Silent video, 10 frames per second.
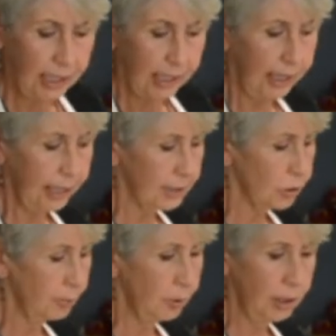And
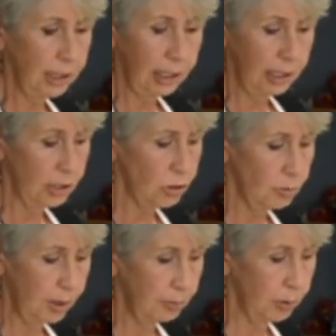so I'm putting that
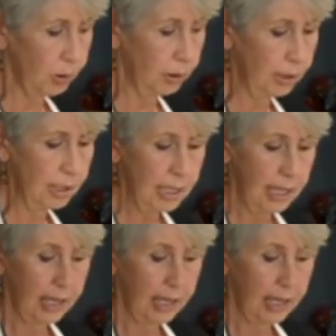into my bowl,